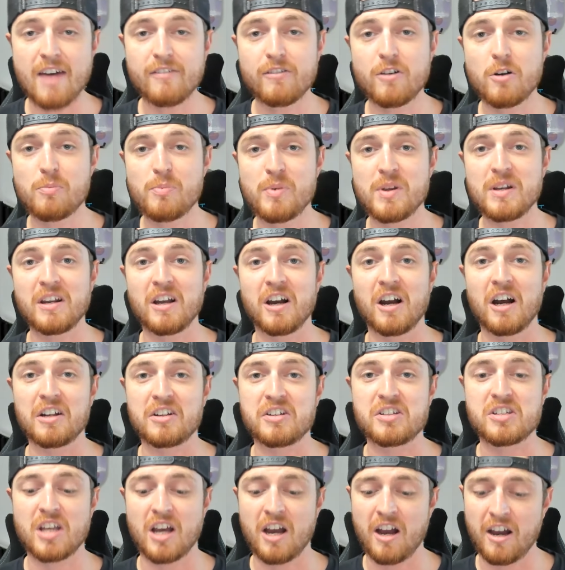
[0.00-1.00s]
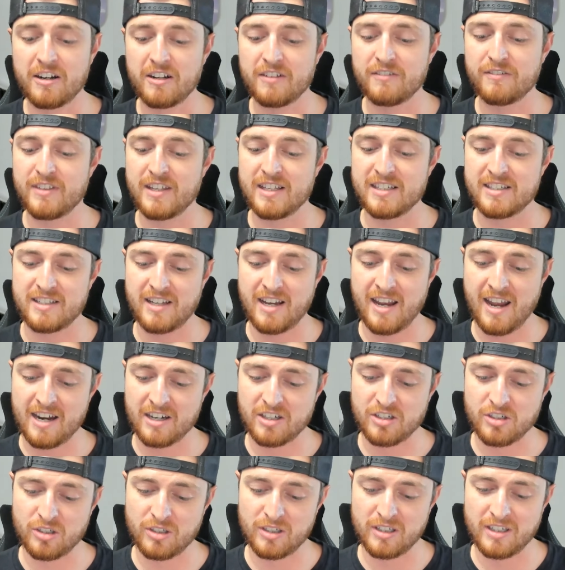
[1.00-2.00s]
opened a ton of this
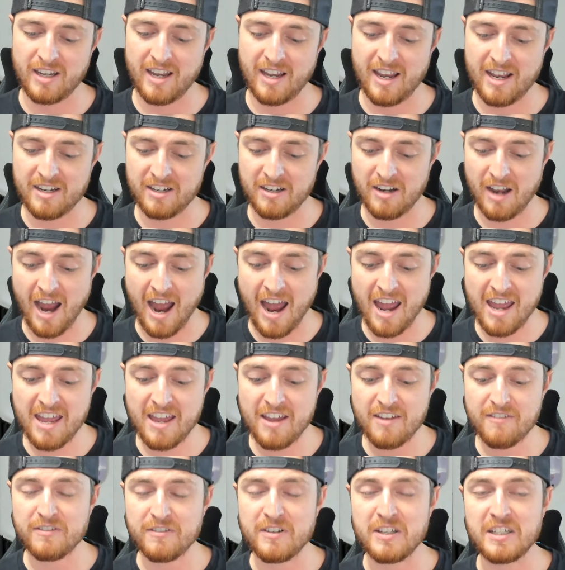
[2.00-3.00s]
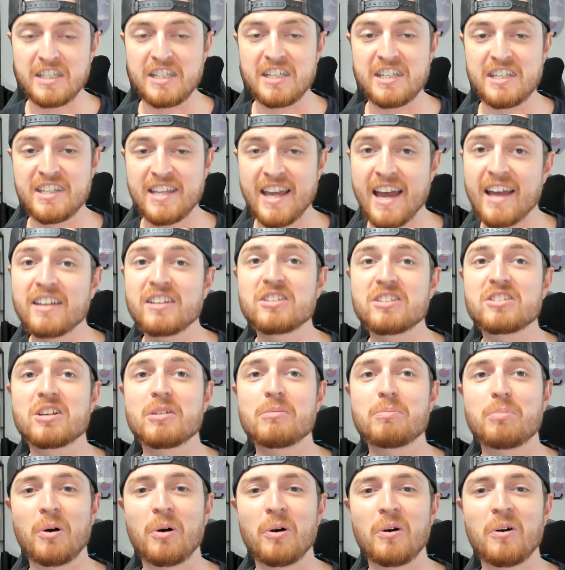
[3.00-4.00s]
actually and I have yet to
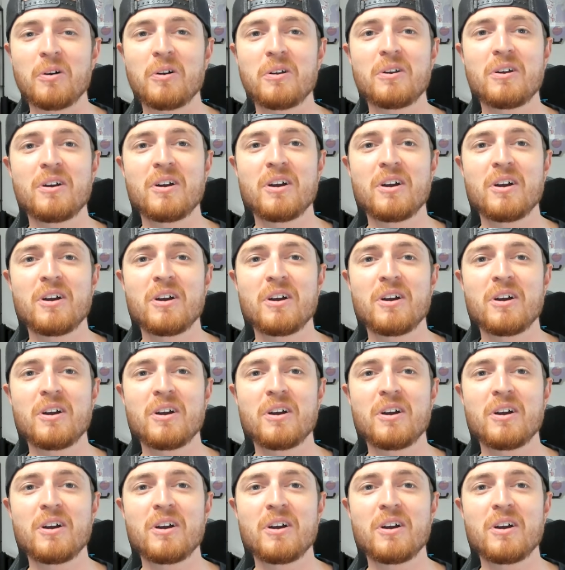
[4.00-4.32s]
pull